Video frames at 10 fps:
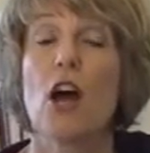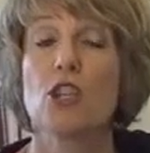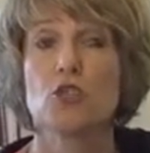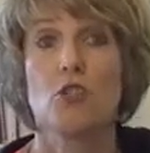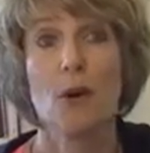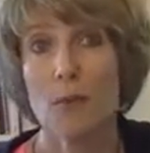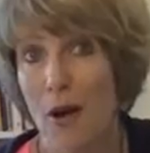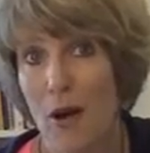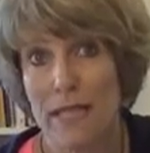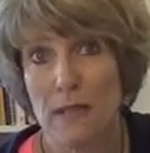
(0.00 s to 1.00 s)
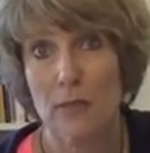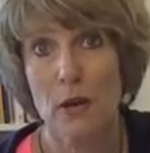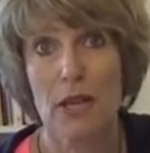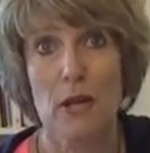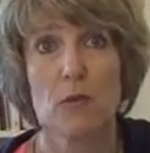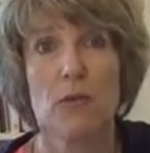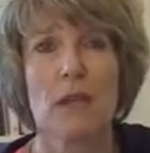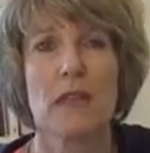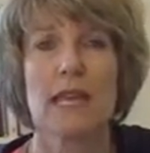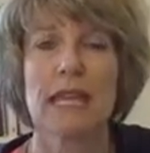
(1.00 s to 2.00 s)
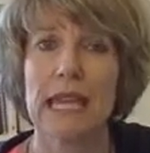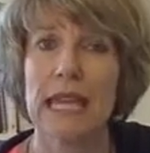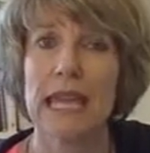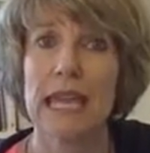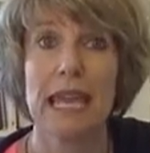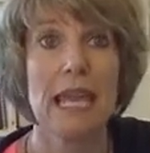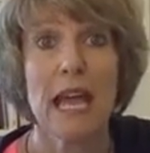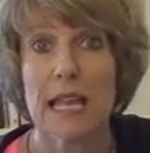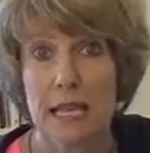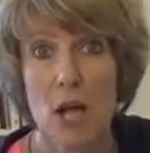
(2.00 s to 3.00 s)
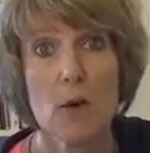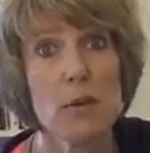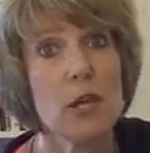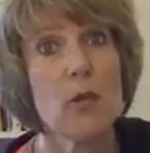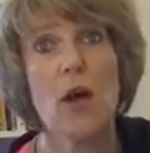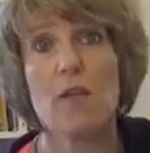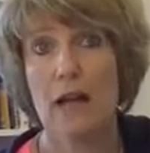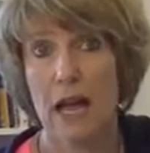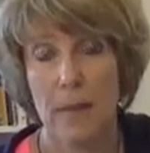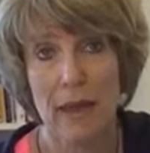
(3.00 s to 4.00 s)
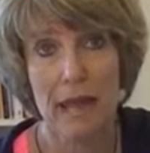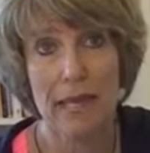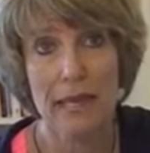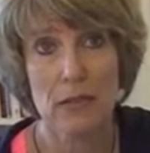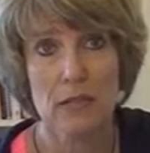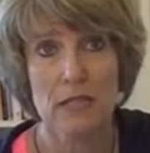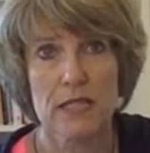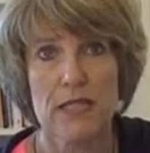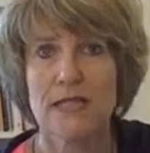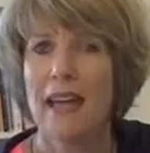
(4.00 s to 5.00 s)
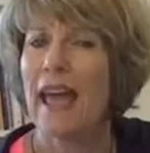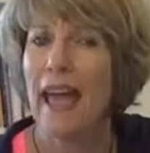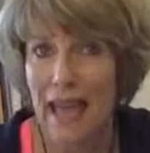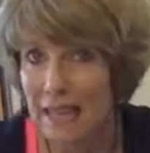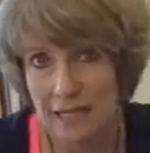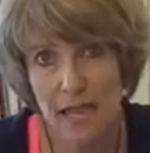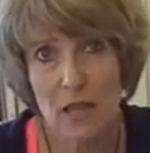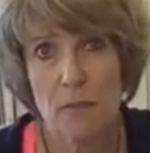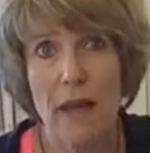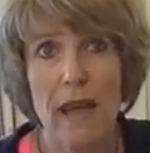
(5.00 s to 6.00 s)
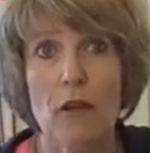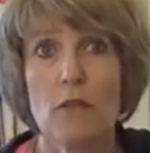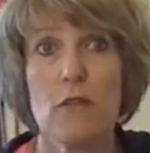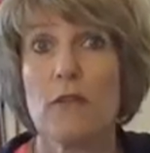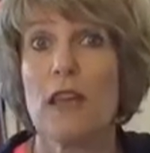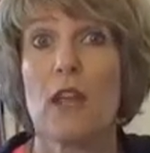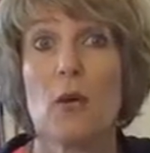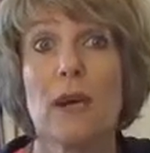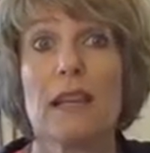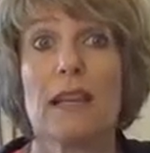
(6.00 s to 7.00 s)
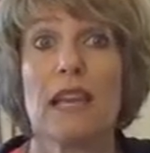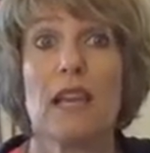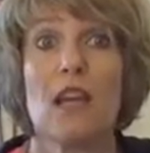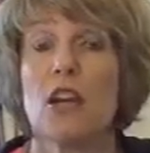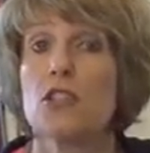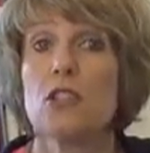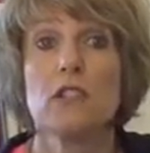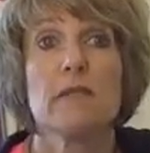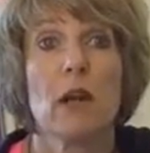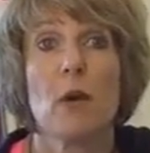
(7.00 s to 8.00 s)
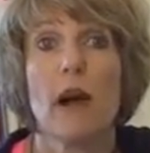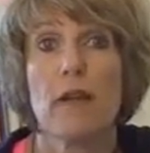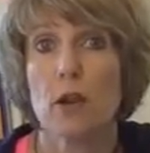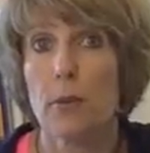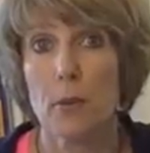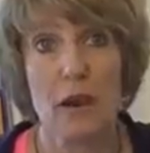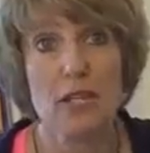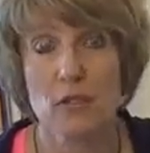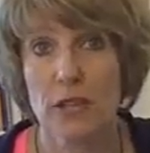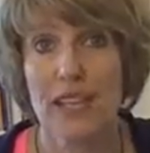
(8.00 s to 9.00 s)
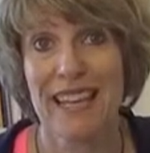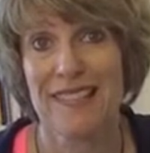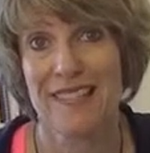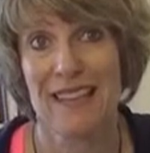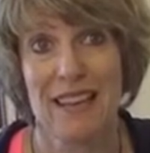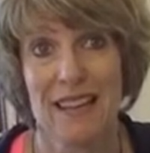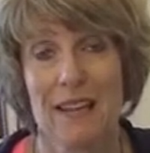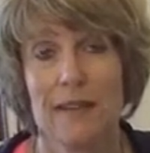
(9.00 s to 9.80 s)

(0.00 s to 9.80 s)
A strong mind and body will be the key to helping you overcome any illnesses and to get you back on your feet quickly should you require an operation or you get sick.